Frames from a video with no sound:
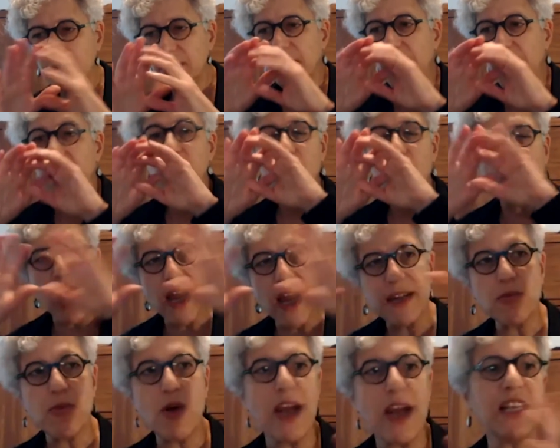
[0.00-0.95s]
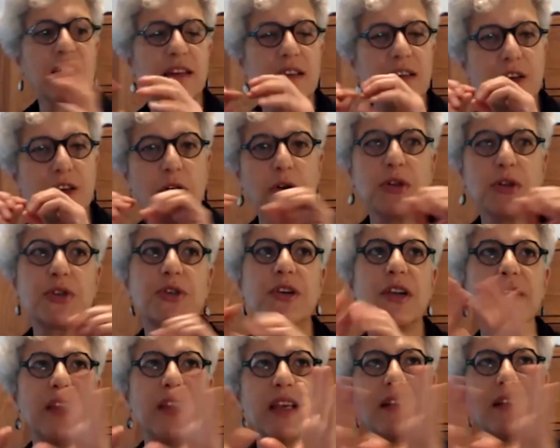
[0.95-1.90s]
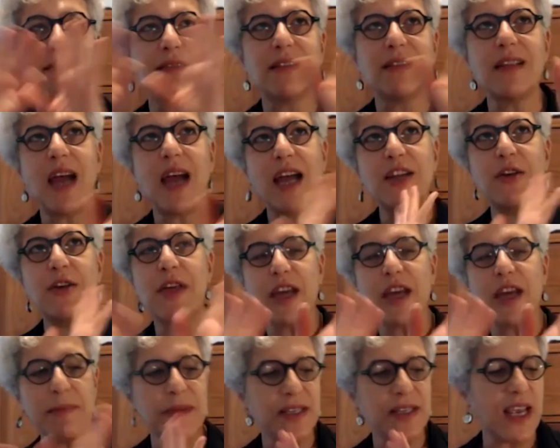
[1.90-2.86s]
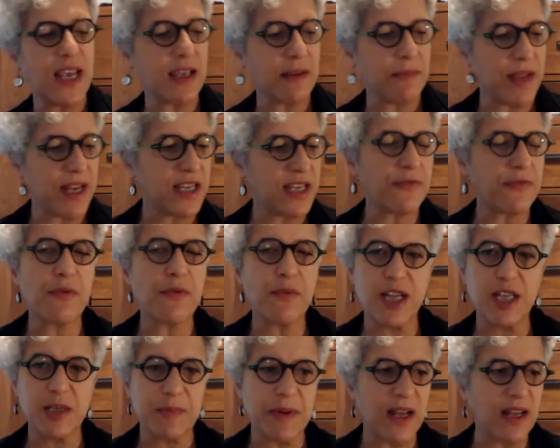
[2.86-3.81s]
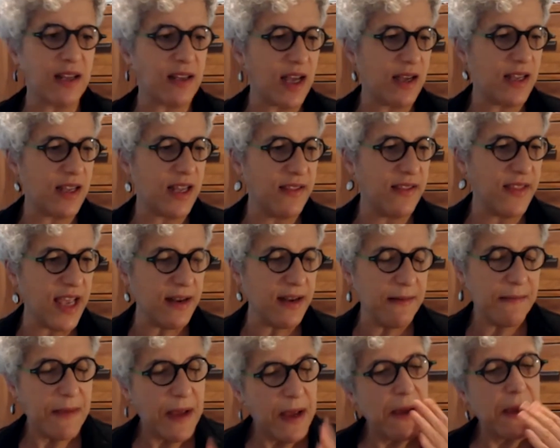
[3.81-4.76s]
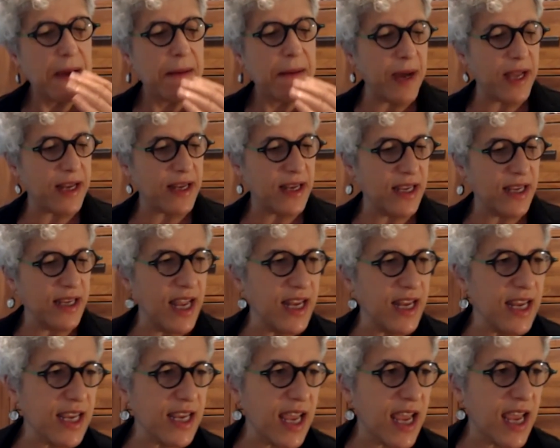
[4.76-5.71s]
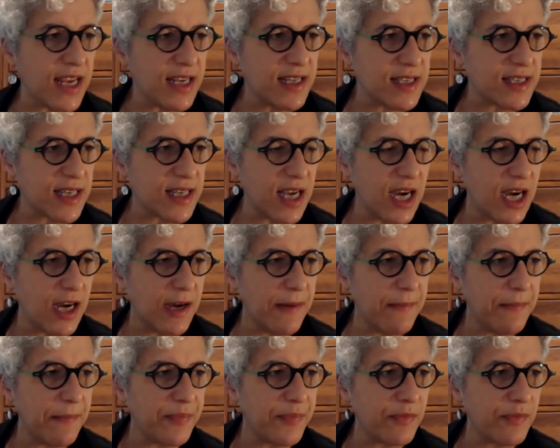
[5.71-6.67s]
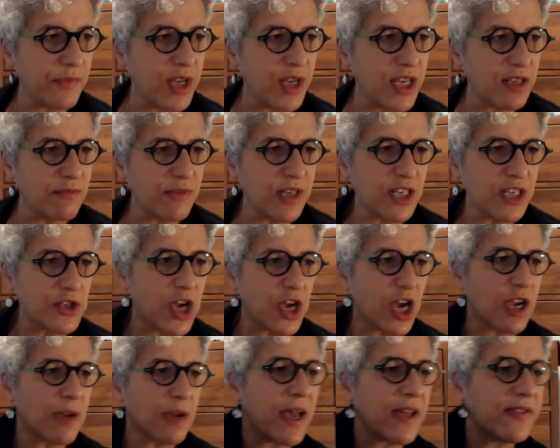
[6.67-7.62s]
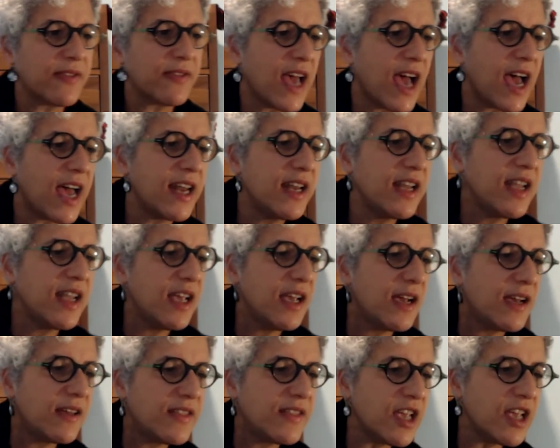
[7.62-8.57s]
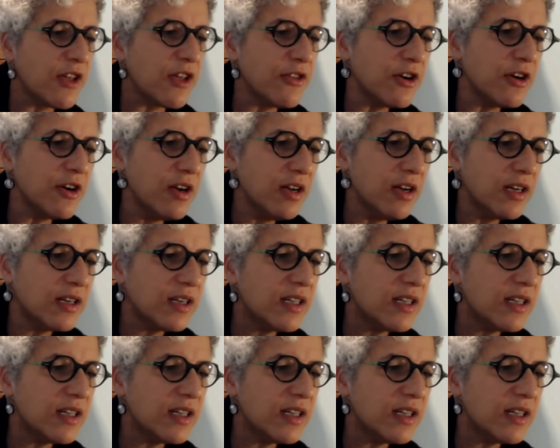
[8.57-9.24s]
like white white culture, and that I know that can be taken many different ways. But I'll, and then, but in any case, um, we can we can talk about that. The other